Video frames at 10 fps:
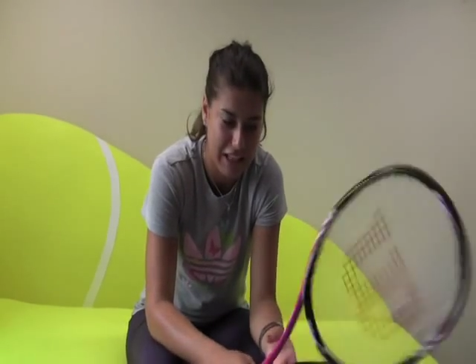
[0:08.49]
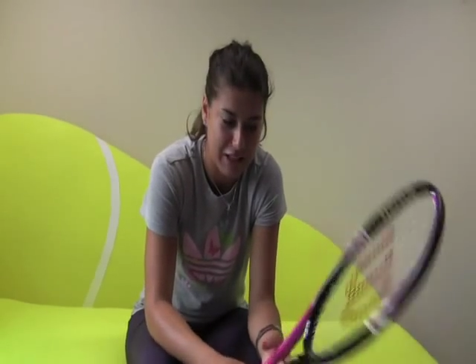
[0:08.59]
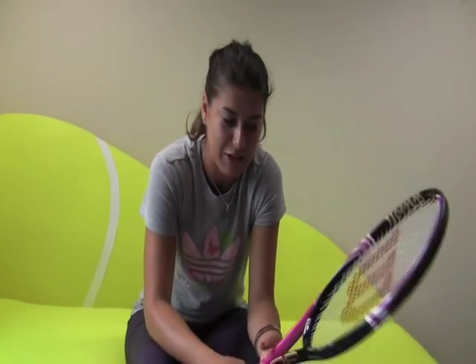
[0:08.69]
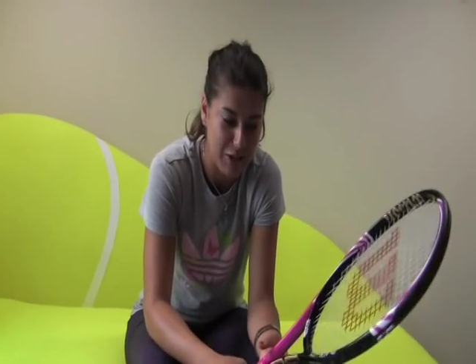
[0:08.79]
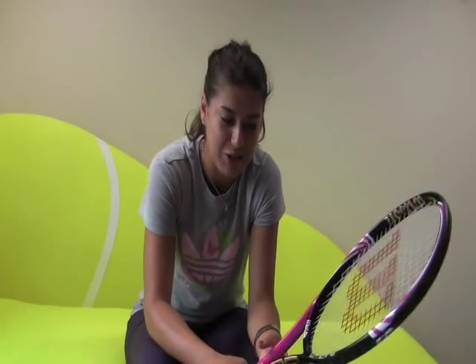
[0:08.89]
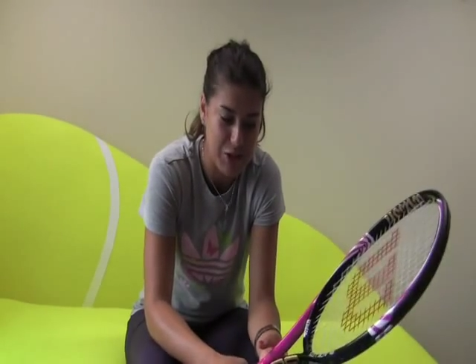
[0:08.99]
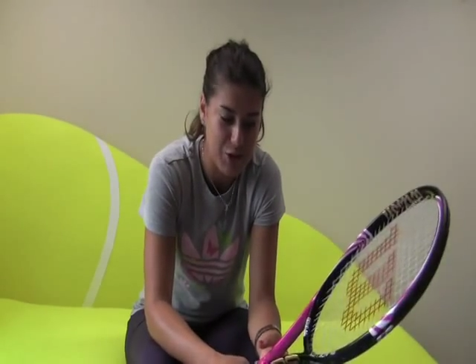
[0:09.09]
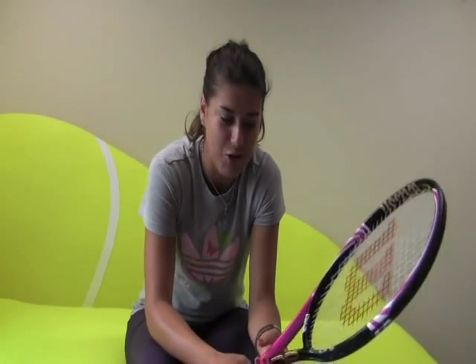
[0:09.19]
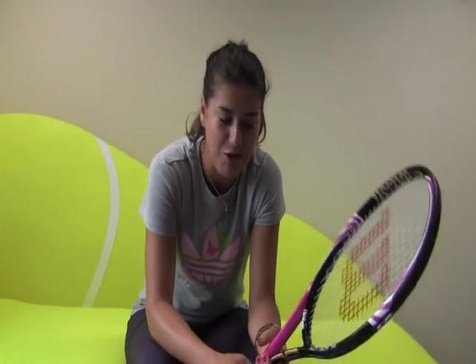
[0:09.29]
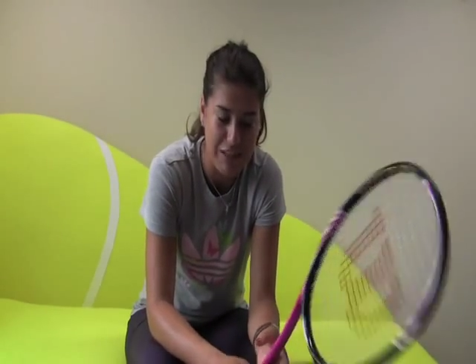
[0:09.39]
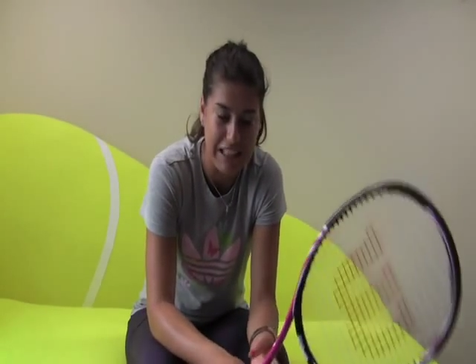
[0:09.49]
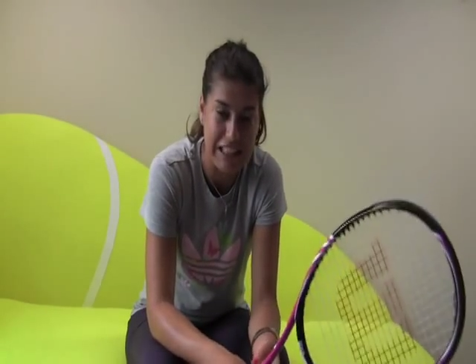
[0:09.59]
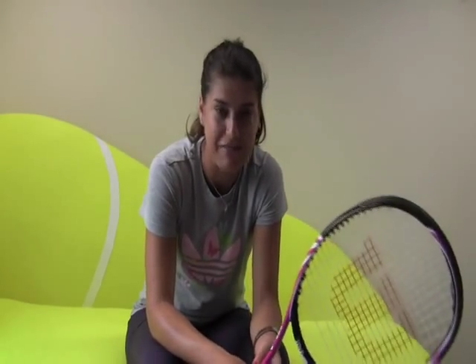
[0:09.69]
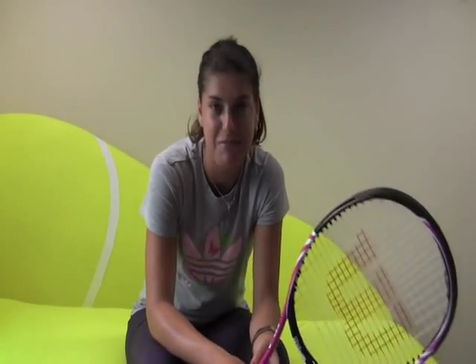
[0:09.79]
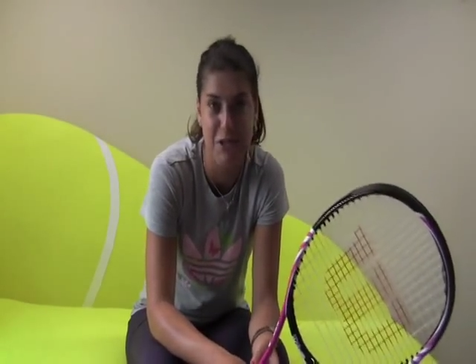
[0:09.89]
It looks so good,
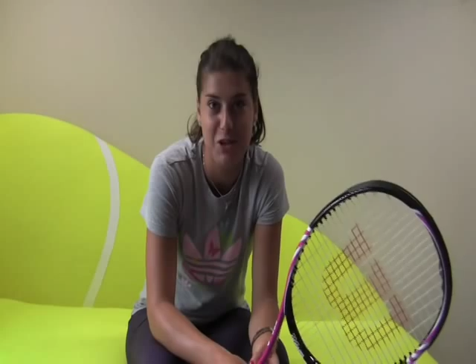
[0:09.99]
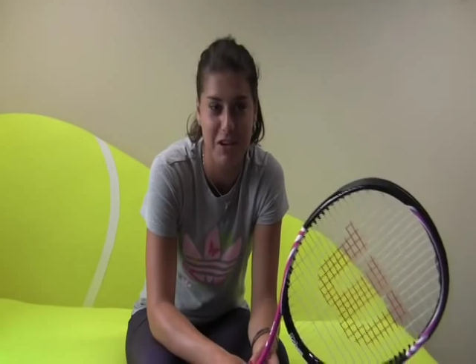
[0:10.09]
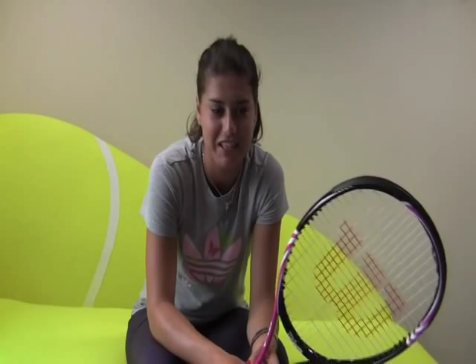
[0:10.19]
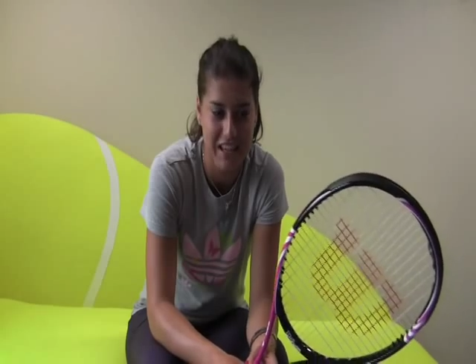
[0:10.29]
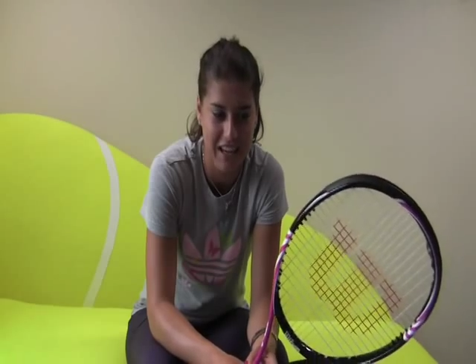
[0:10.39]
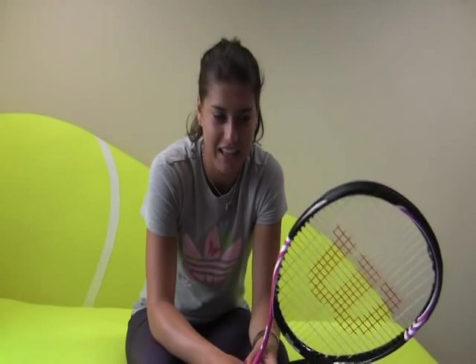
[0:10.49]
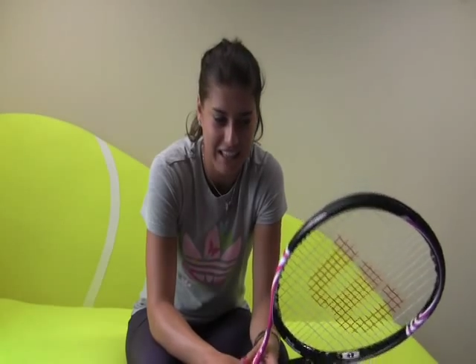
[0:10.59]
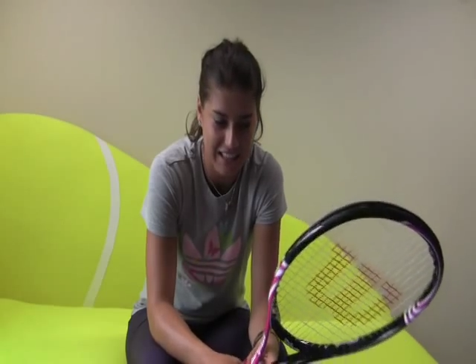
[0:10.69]
and I'm so excited,